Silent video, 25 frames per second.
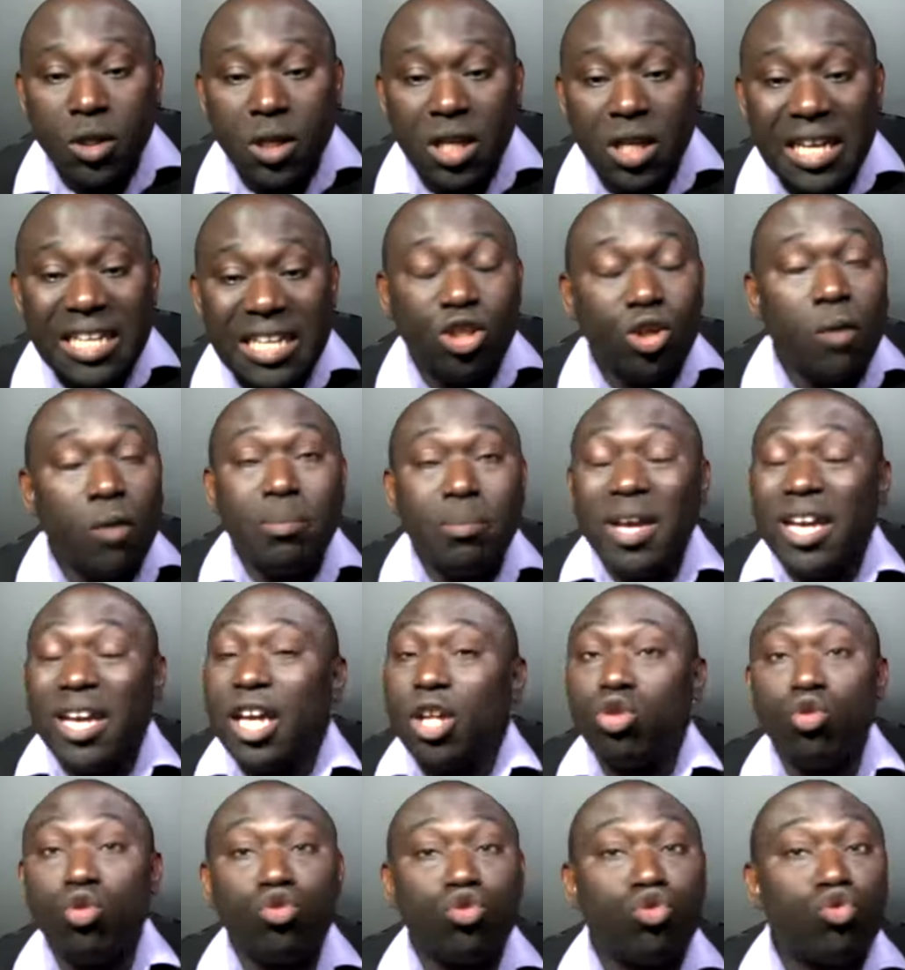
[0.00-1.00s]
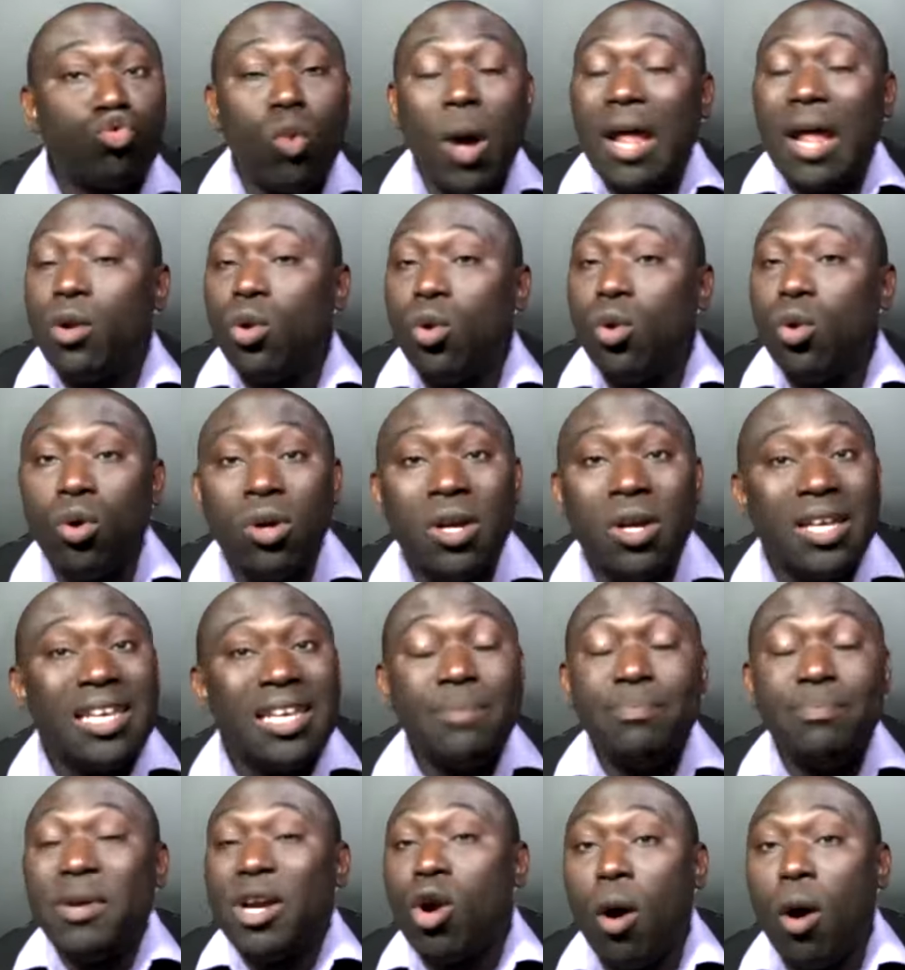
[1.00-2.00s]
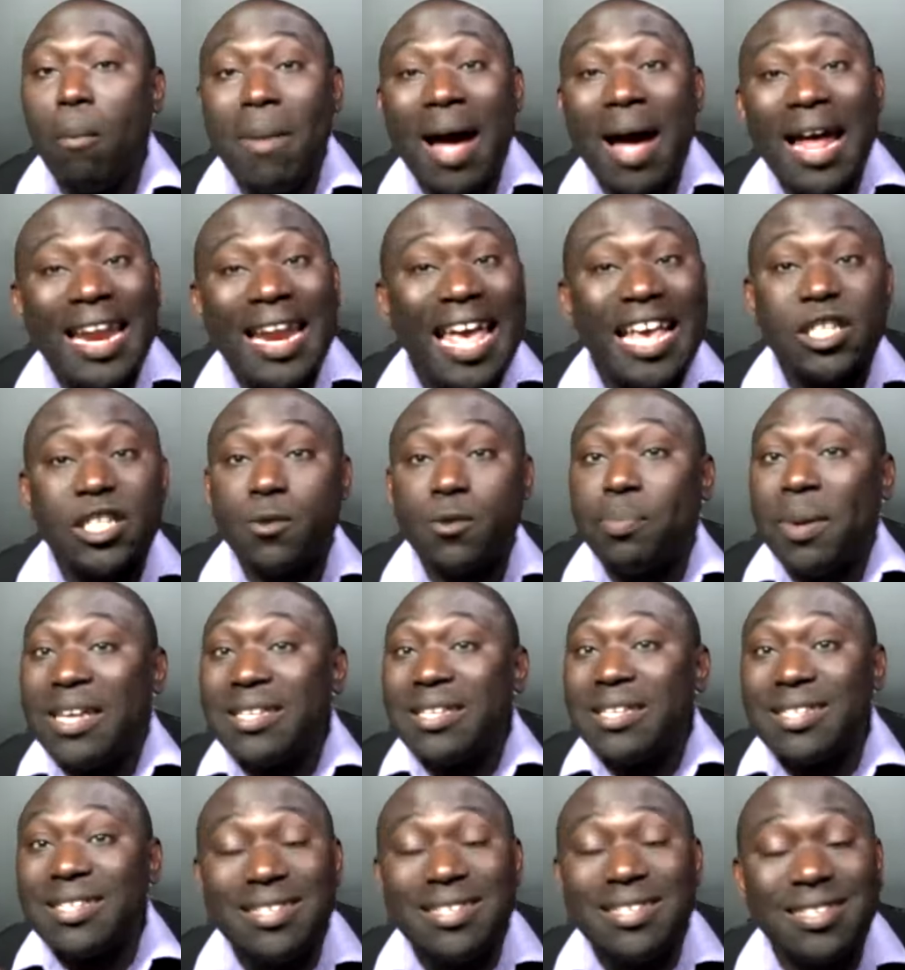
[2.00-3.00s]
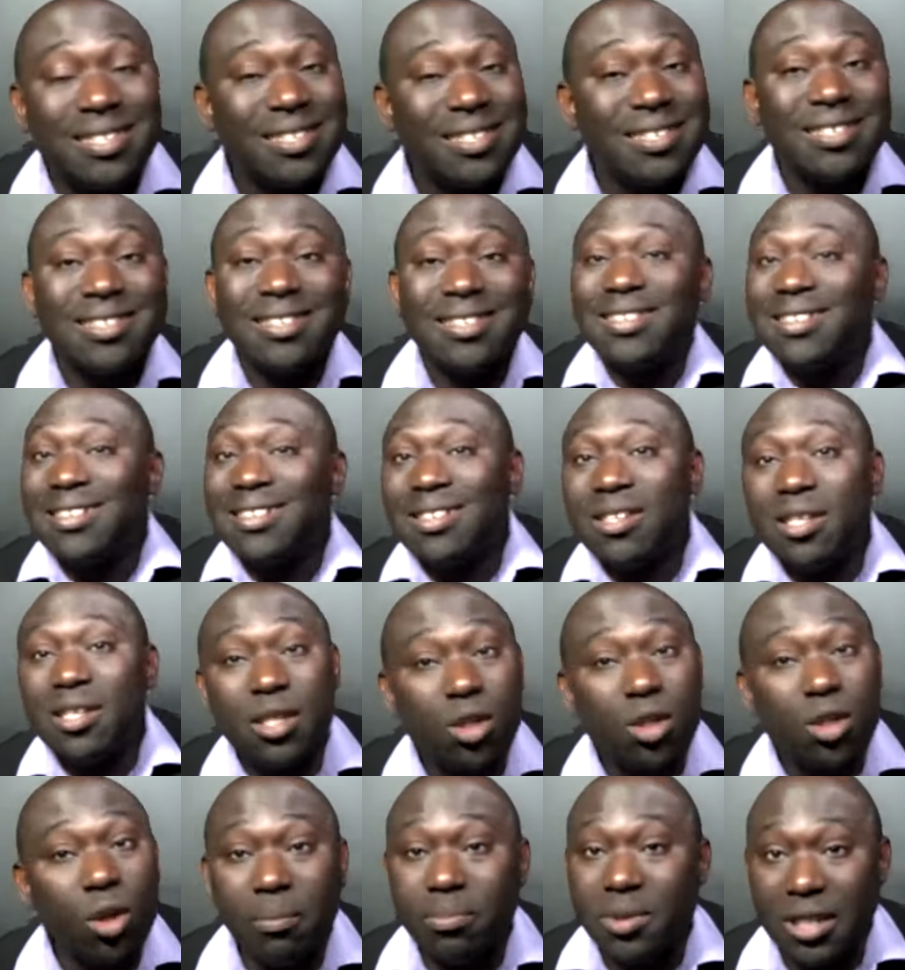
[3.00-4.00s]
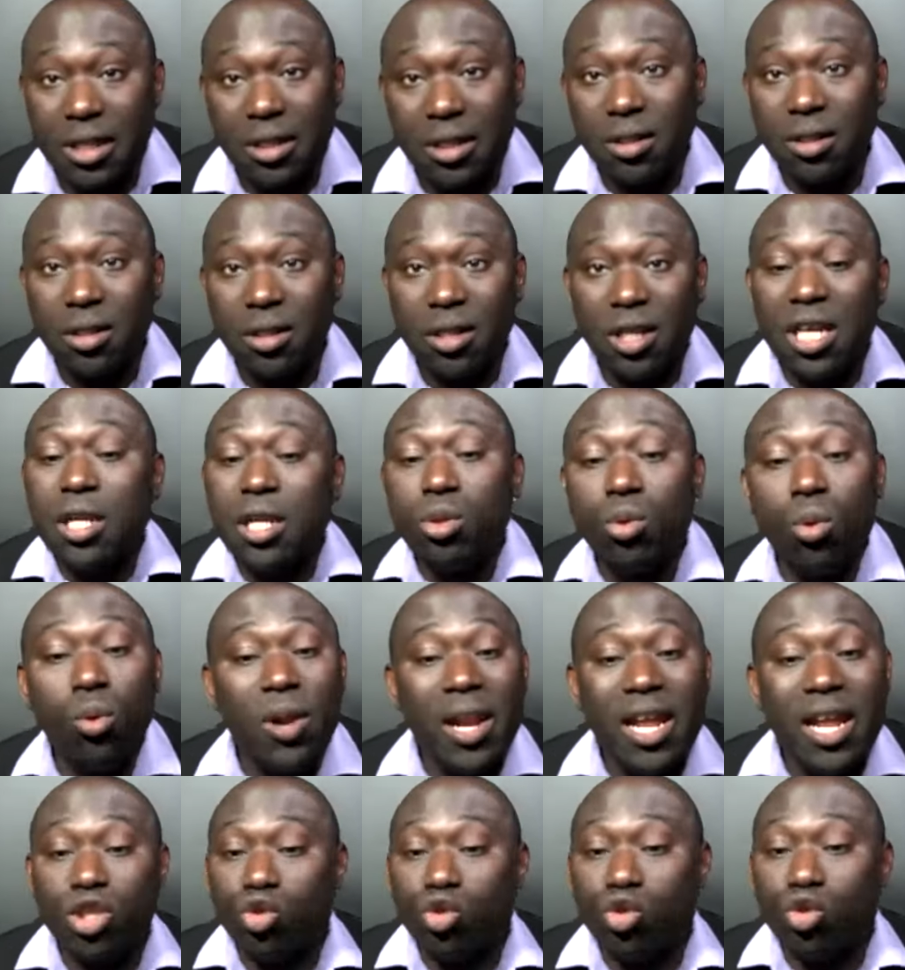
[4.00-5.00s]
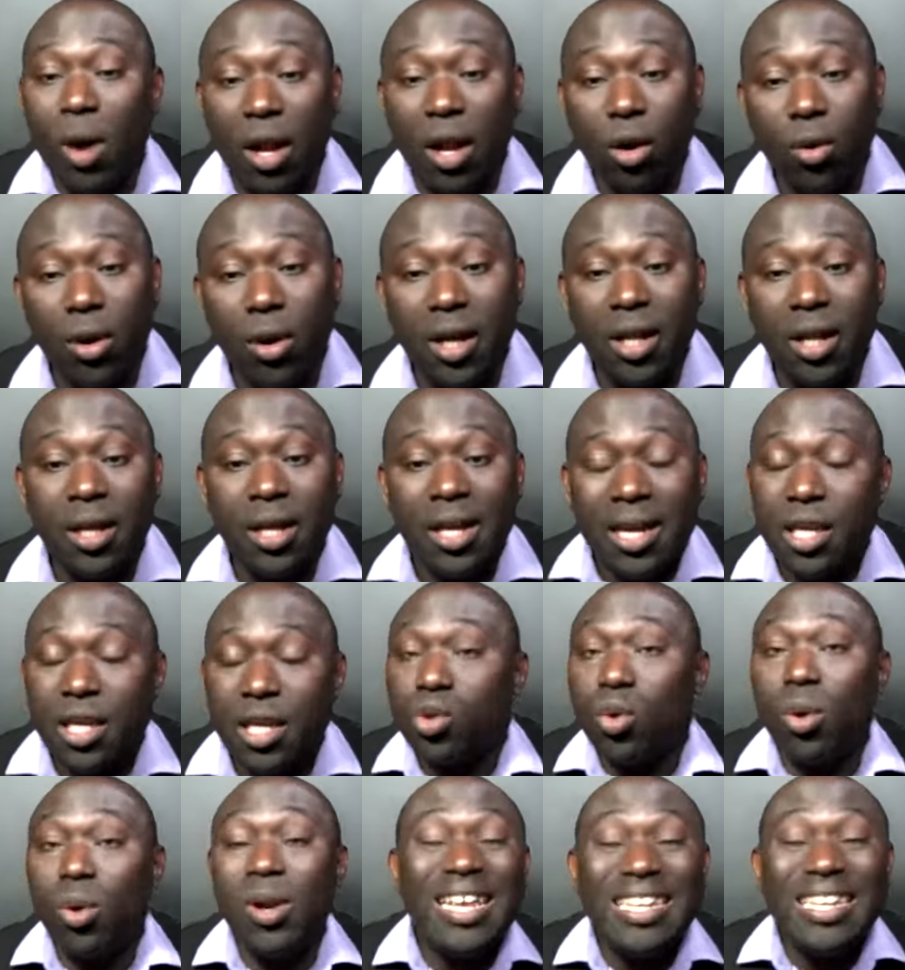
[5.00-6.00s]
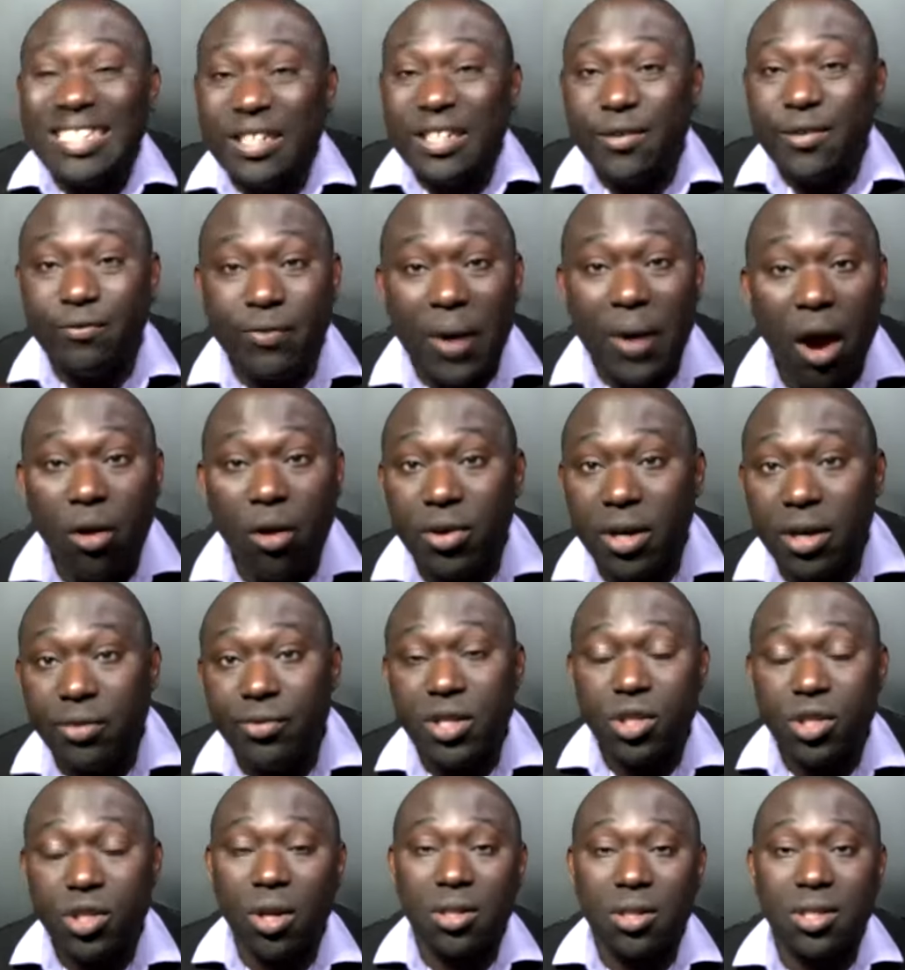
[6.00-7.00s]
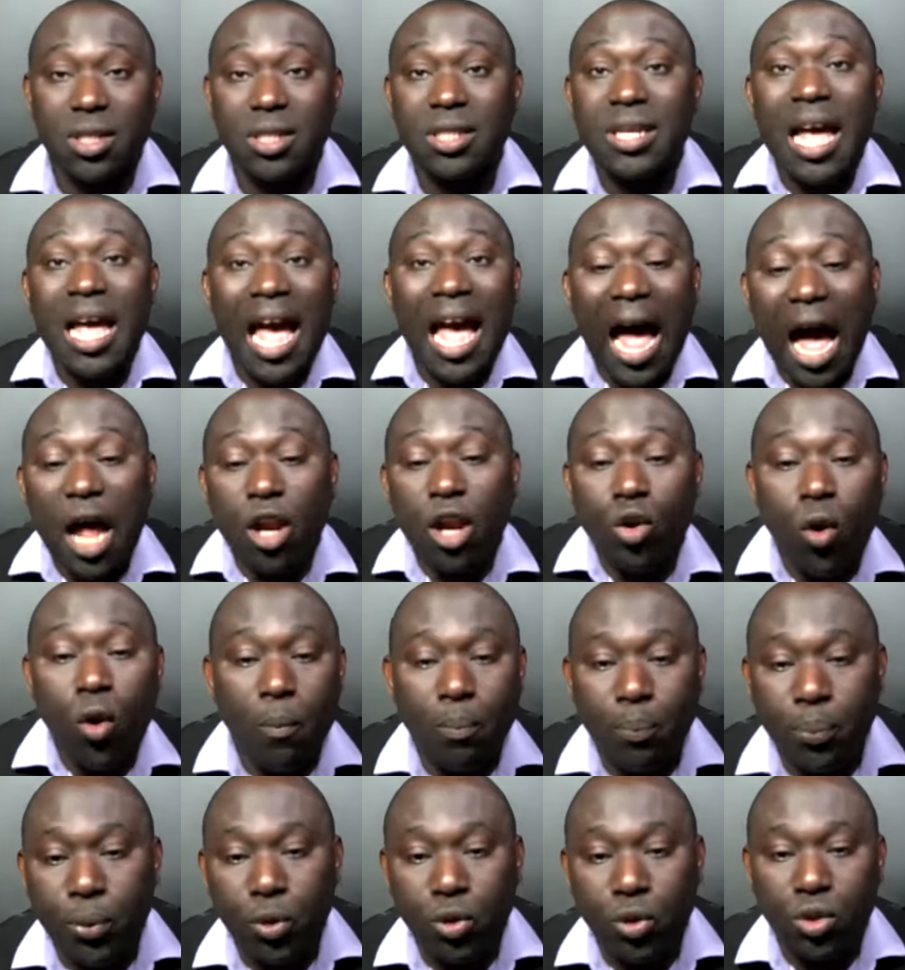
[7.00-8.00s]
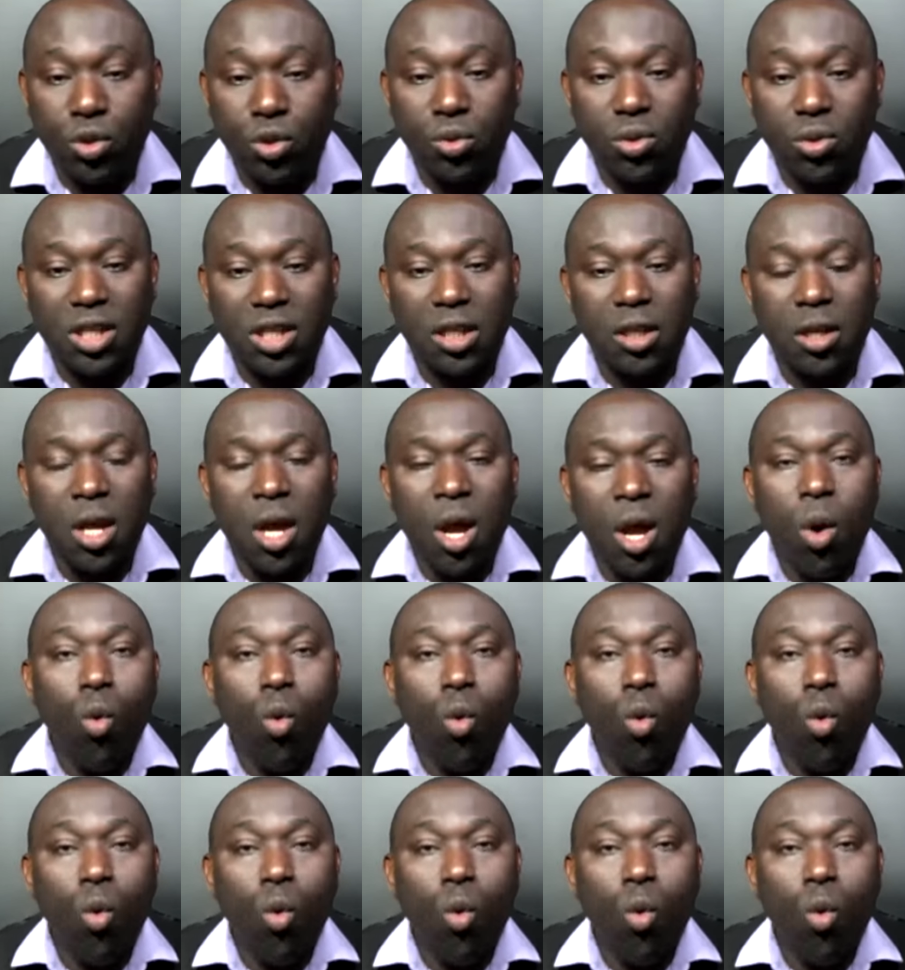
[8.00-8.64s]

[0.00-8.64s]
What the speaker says: It just begin to swallow. It become an expenses something. It's only swallowing. It's only devouring resources and not producing.